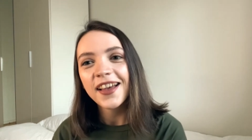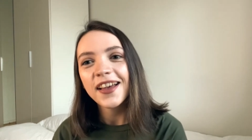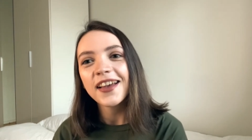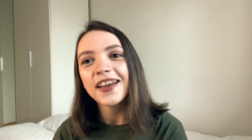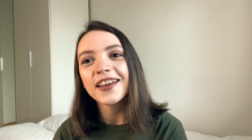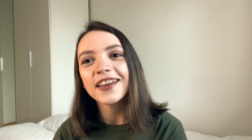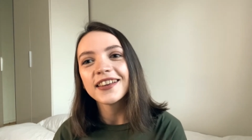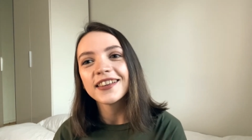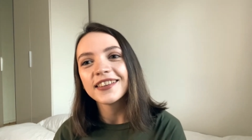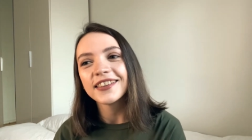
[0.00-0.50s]

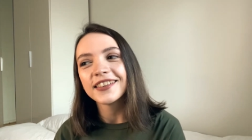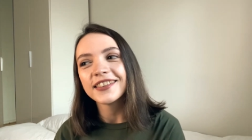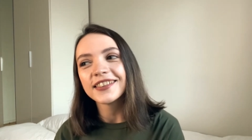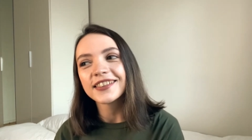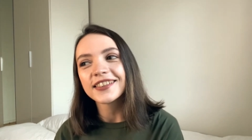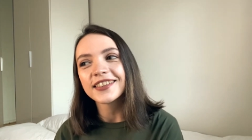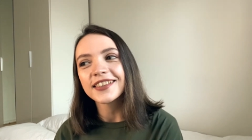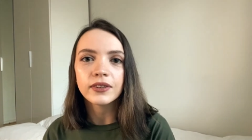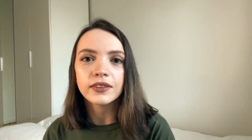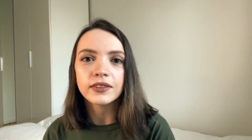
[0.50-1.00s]

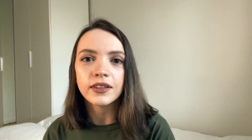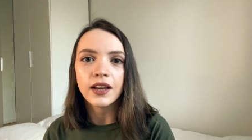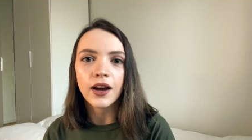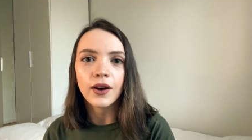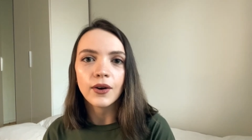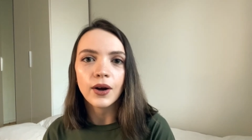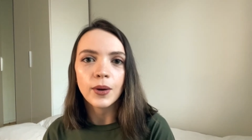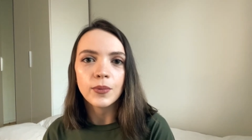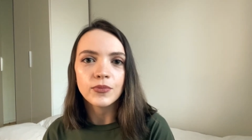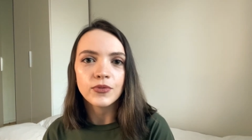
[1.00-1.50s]
and
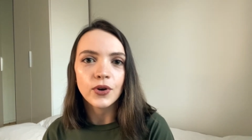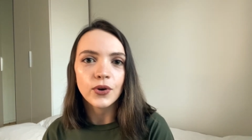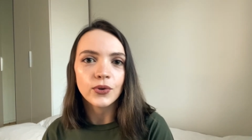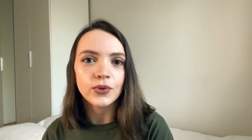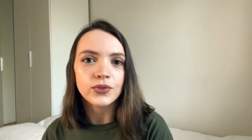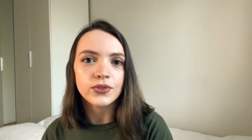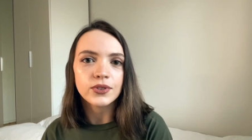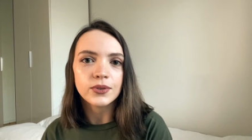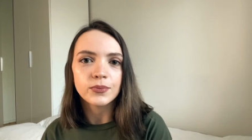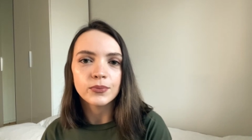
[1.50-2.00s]
now I'm
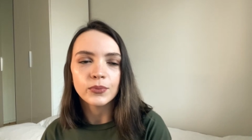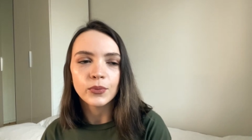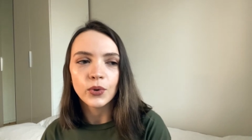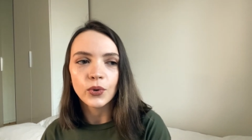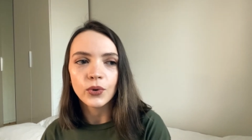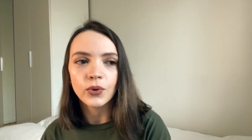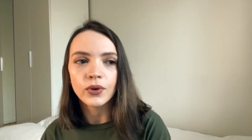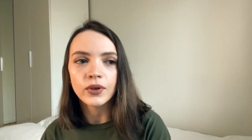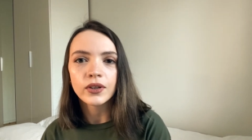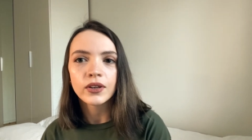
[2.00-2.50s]
focusing
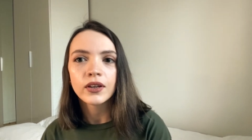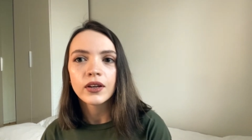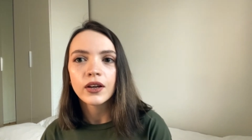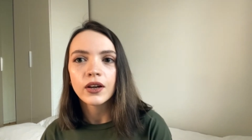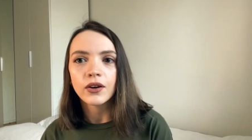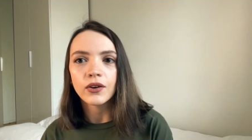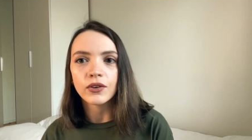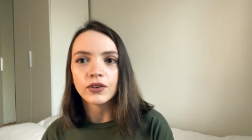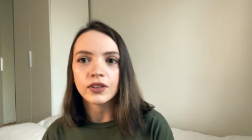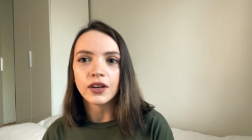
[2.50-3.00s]
more
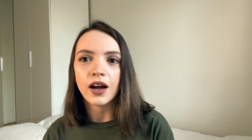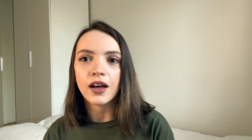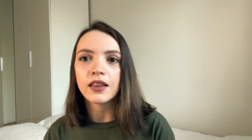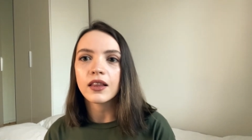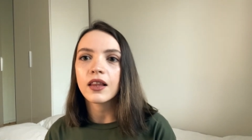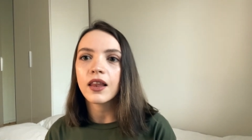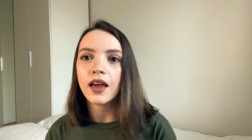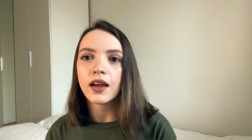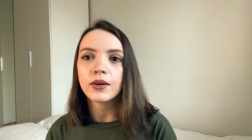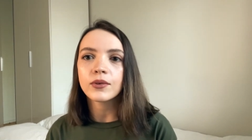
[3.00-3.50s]
on other
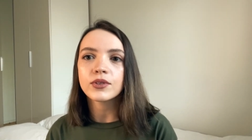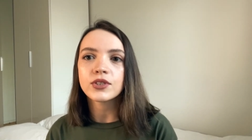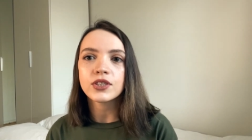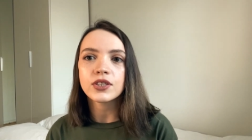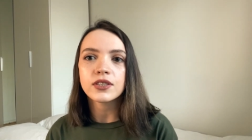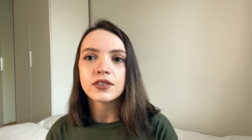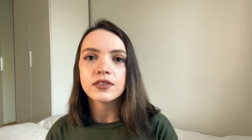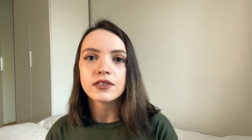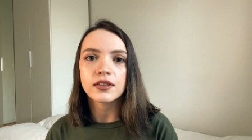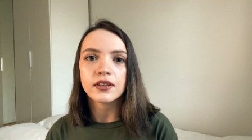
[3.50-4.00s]

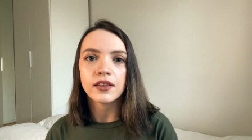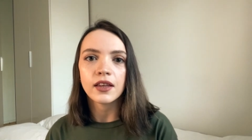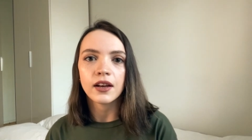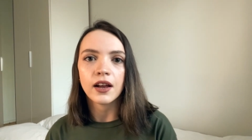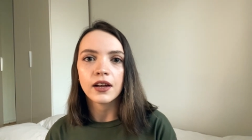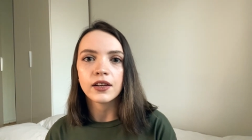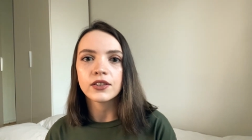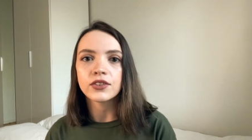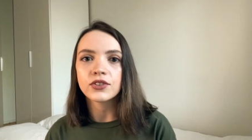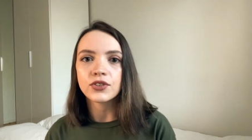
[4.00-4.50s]
languages that
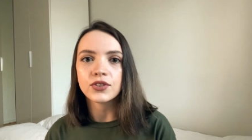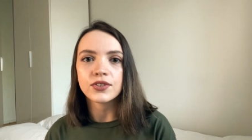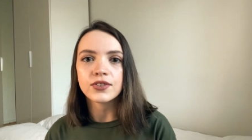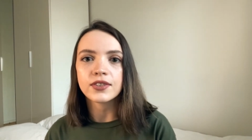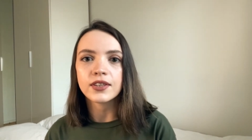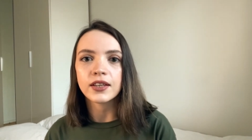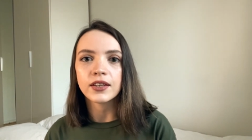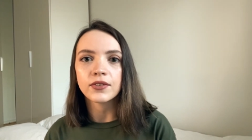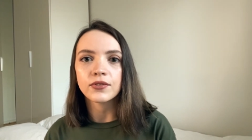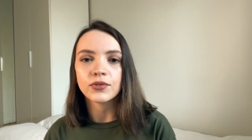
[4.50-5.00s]
are
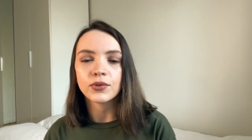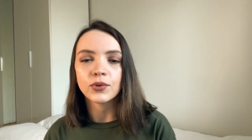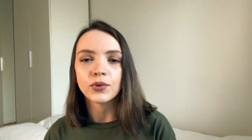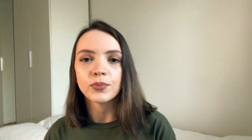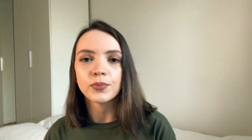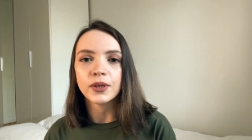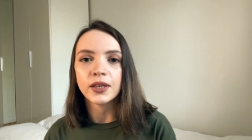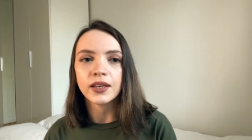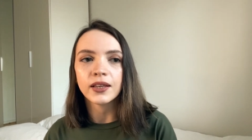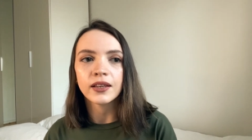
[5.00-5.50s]
interesting for
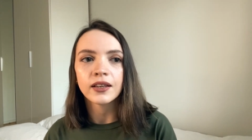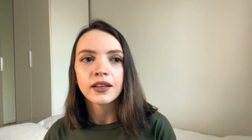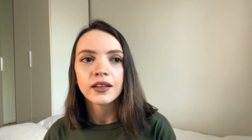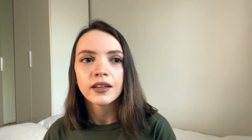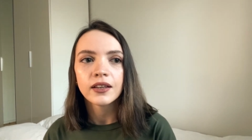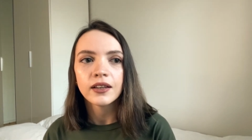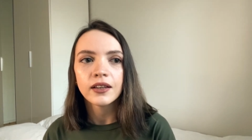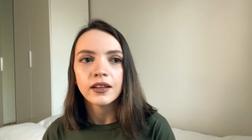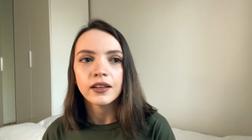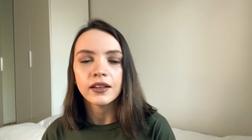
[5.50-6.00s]
me.
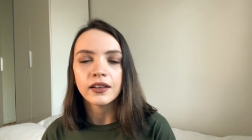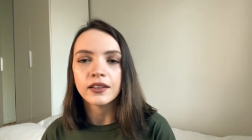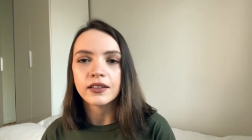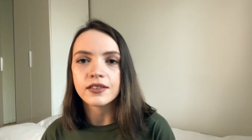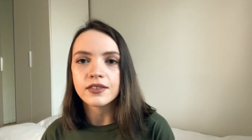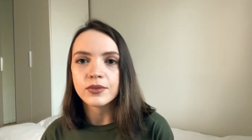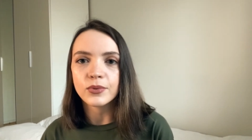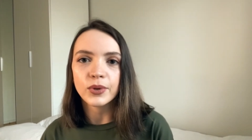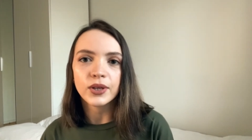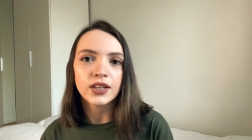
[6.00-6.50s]

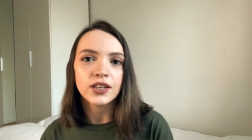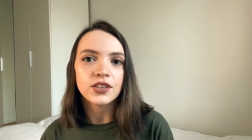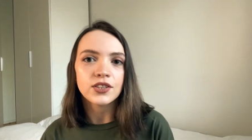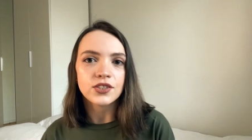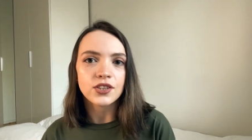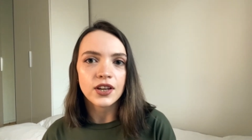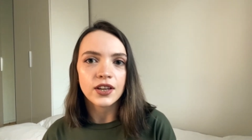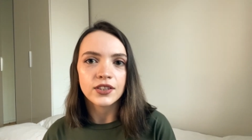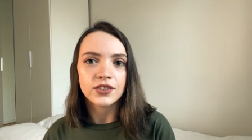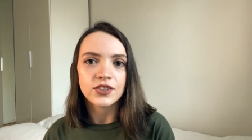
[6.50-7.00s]
It's Swedish
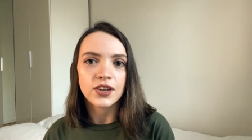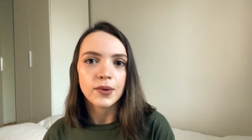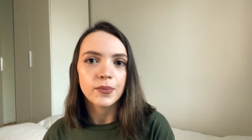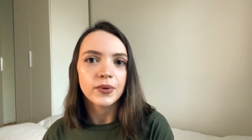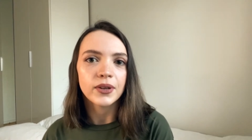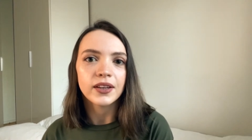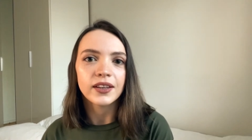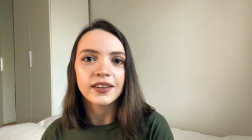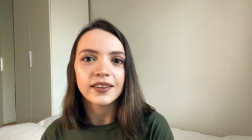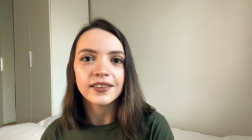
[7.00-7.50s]
and
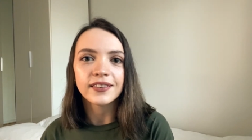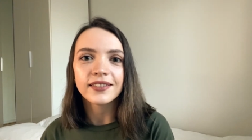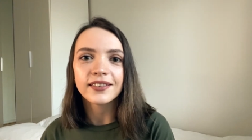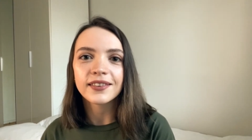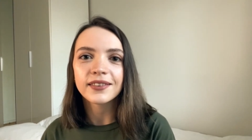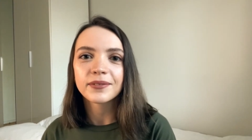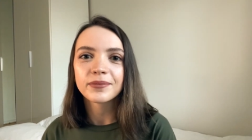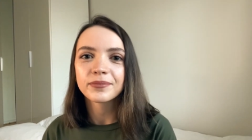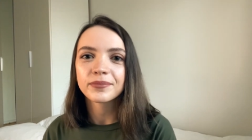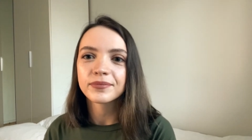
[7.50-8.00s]
Japanese.
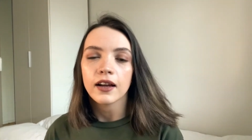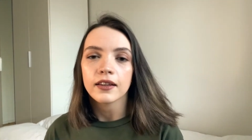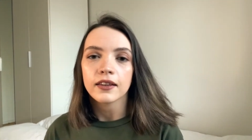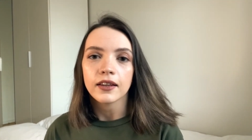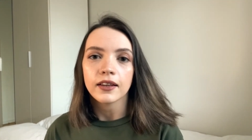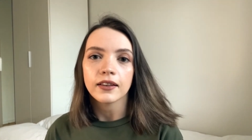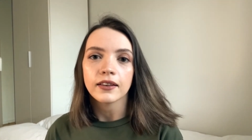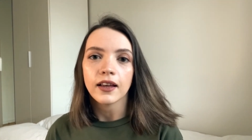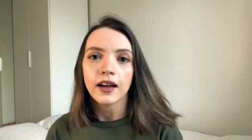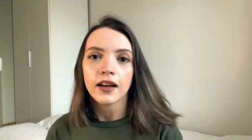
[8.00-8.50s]
I
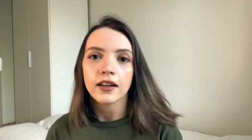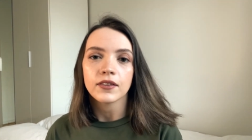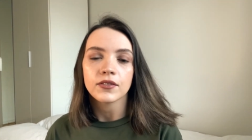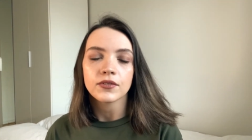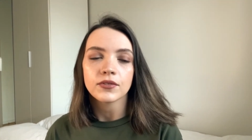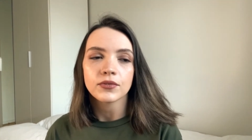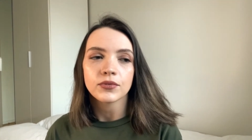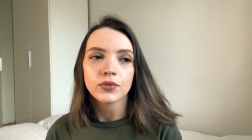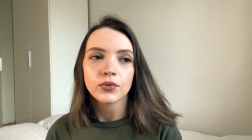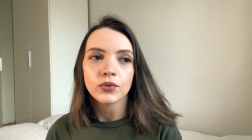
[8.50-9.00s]
think that
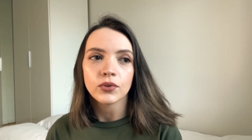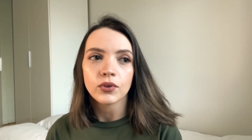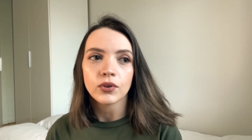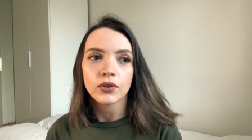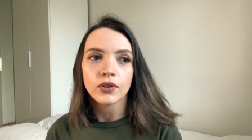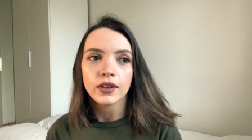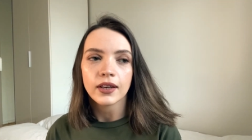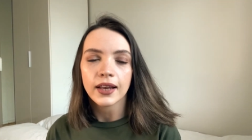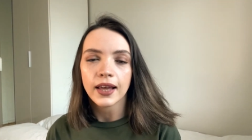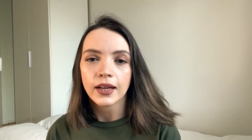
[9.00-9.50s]

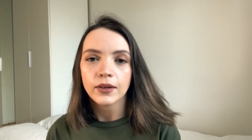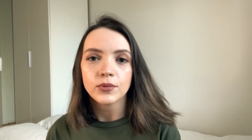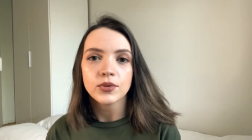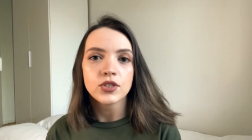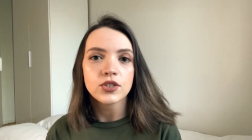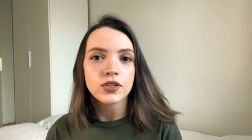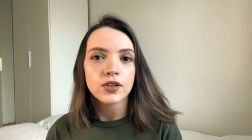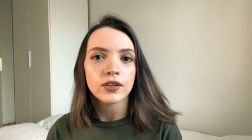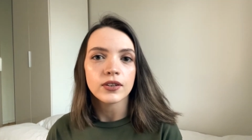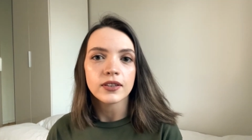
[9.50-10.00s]
for
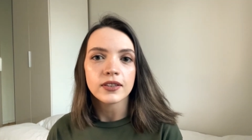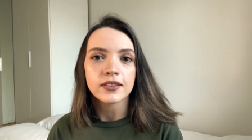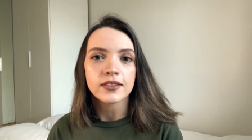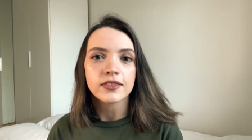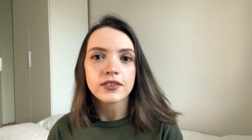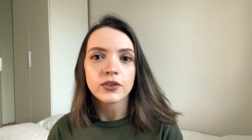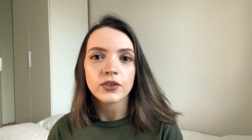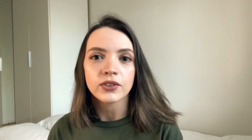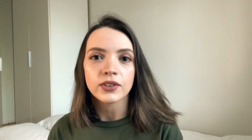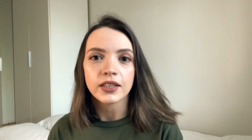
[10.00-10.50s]
language learners
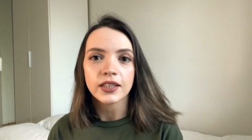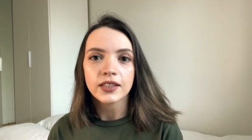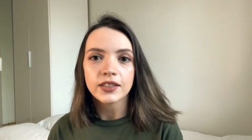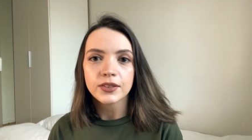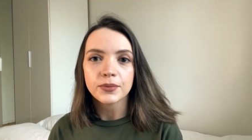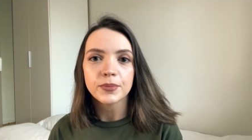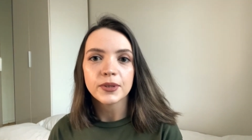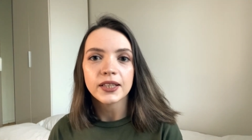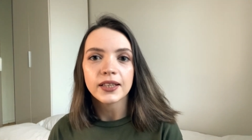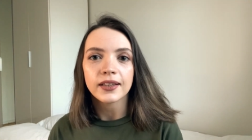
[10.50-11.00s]
on
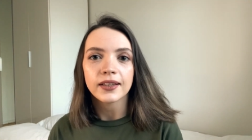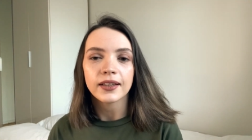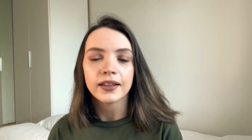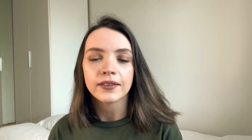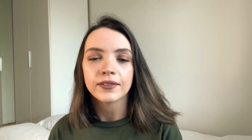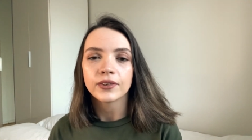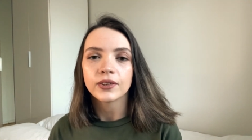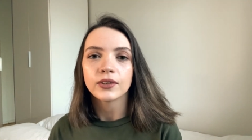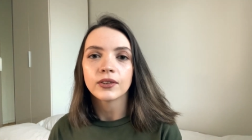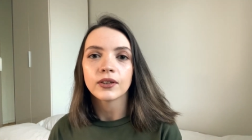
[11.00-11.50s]
intermediate
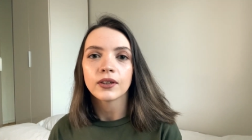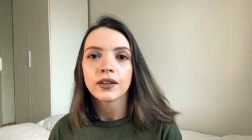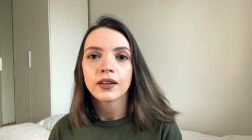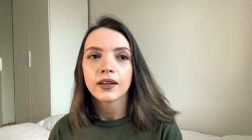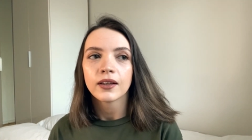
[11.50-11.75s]
level,